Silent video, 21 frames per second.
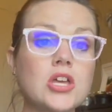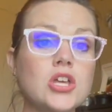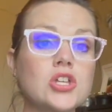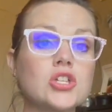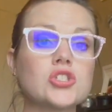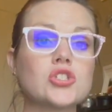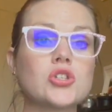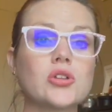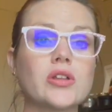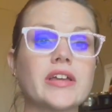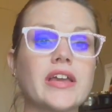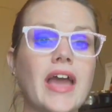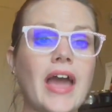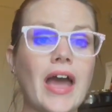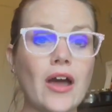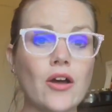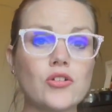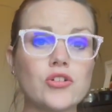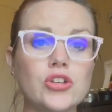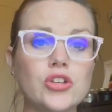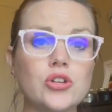So
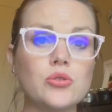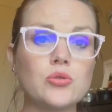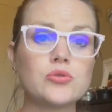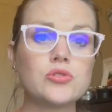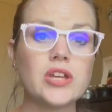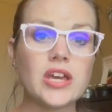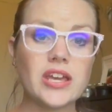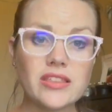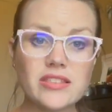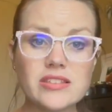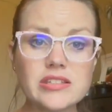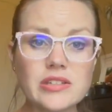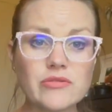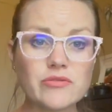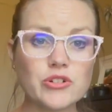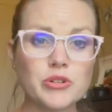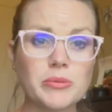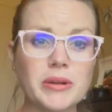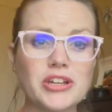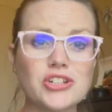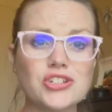how do you take this
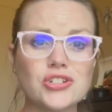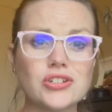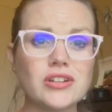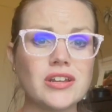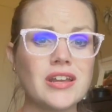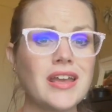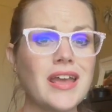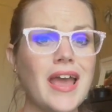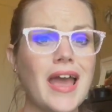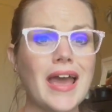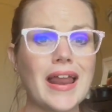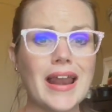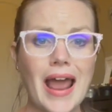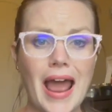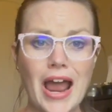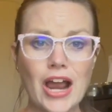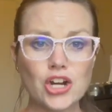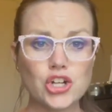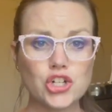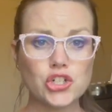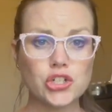information and
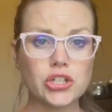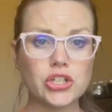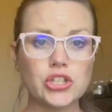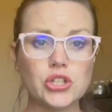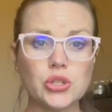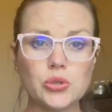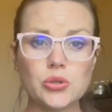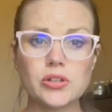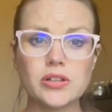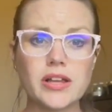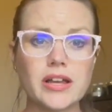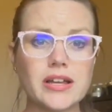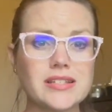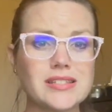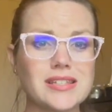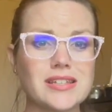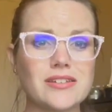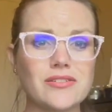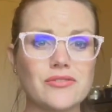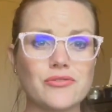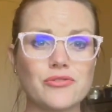actually utilize
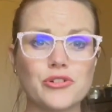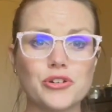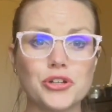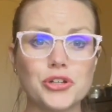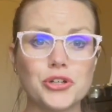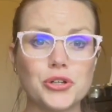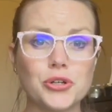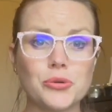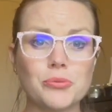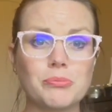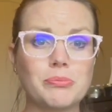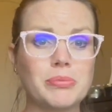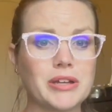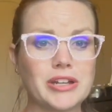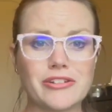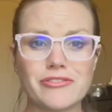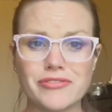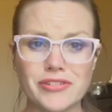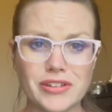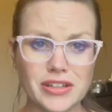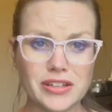it for your
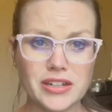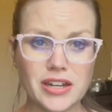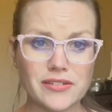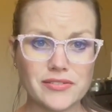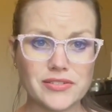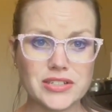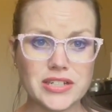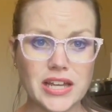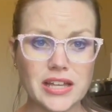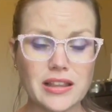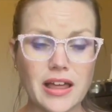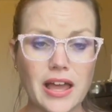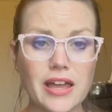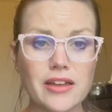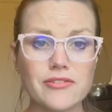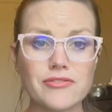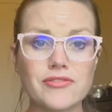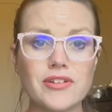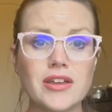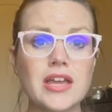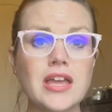benefit in everyday life?
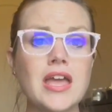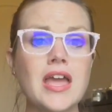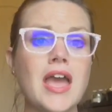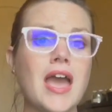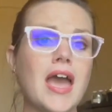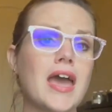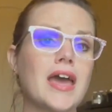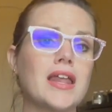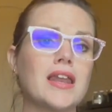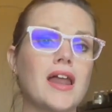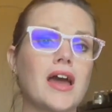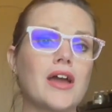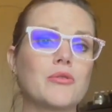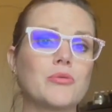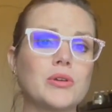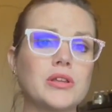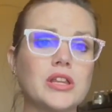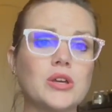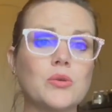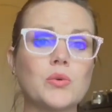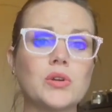And I
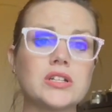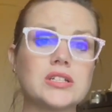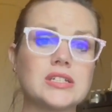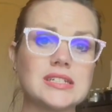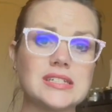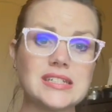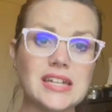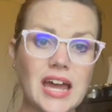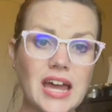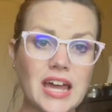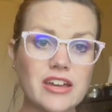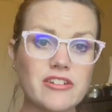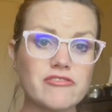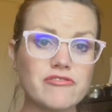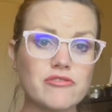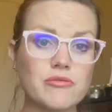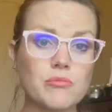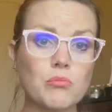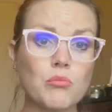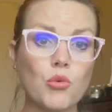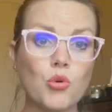really wanted to dive
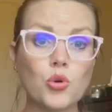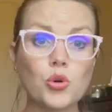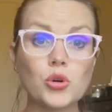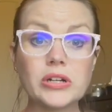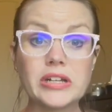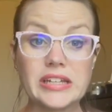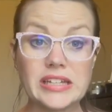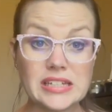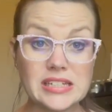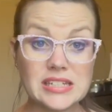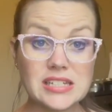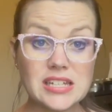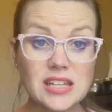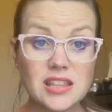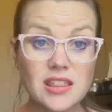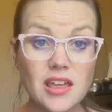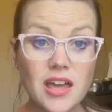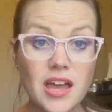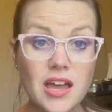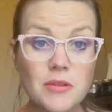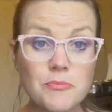more into
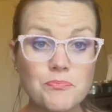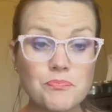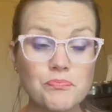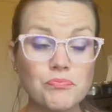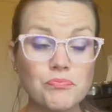that.